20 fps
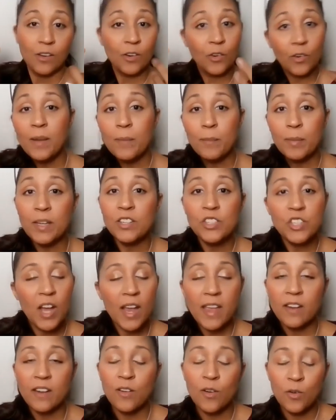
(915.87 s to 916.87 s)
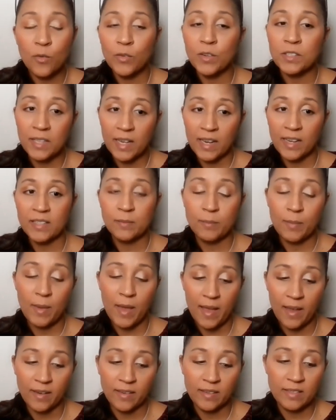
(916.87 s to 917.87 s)
Great big giant oversized
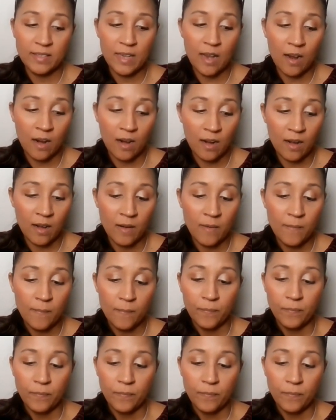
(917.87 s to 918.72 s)
bags are